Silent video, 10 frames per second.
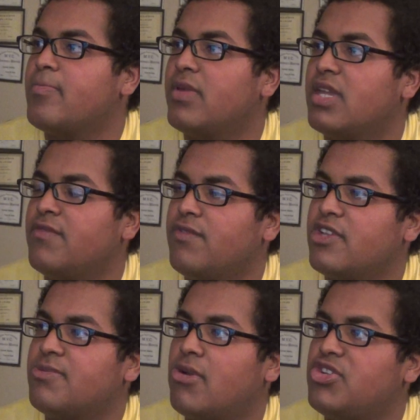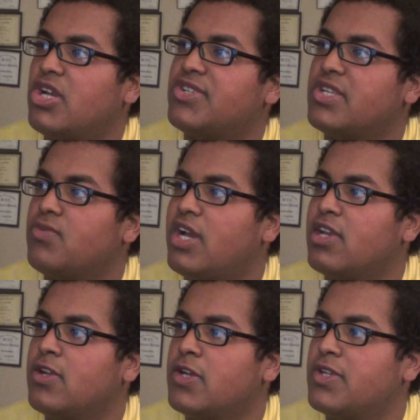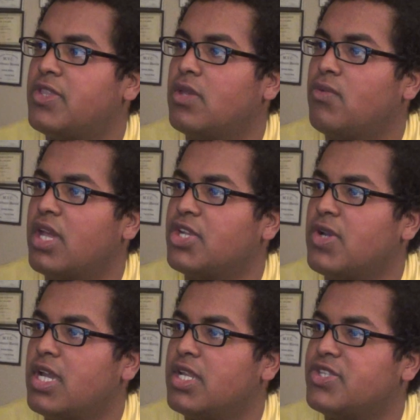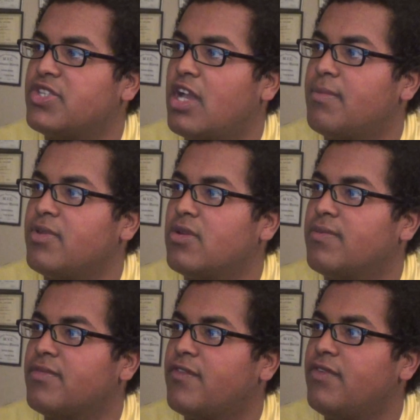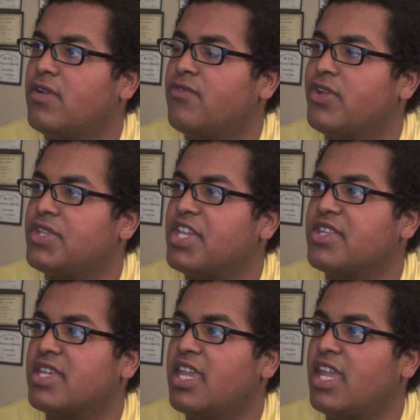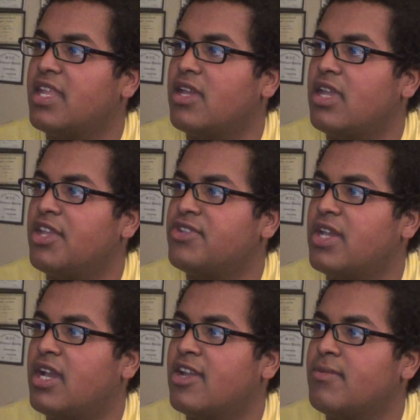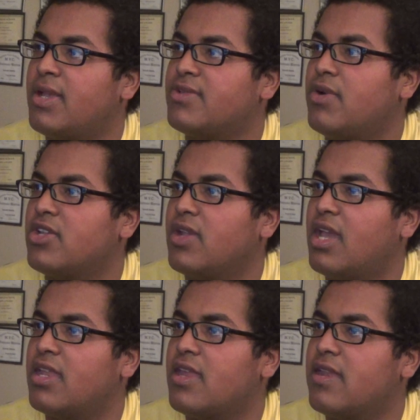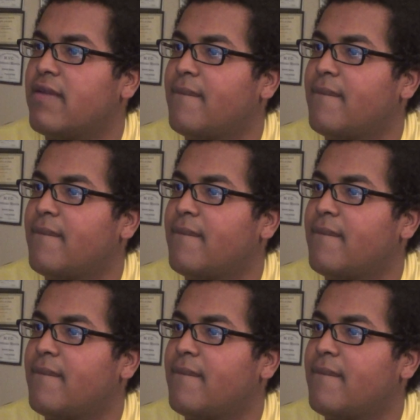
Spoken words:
And Visible Judge says, why on earth would I try and stop you? Feel free to take the key into that iron mess while you're at it.